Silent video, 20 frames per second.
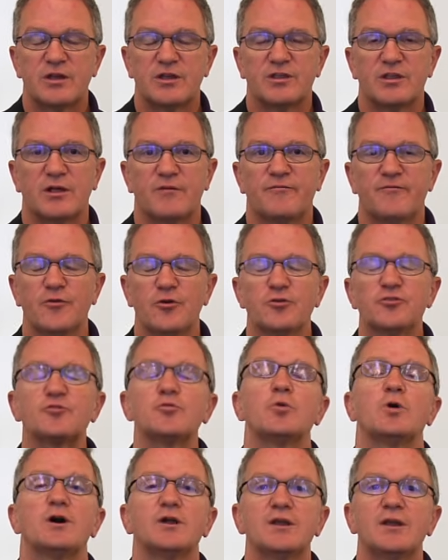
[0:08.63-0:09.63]
In the first
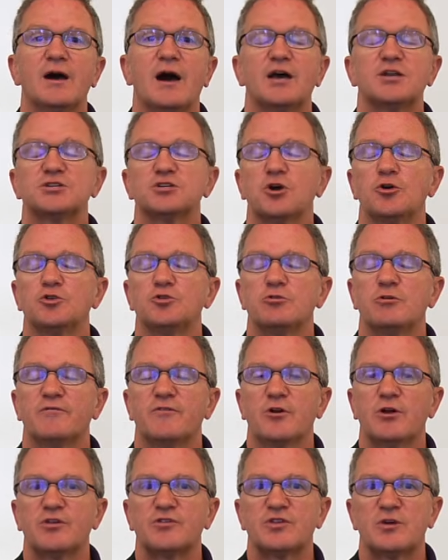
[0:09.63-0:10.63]
one, I showed you a
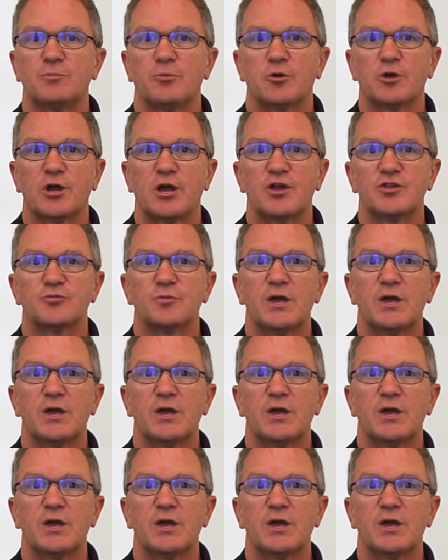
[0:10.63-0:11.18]
very simple case.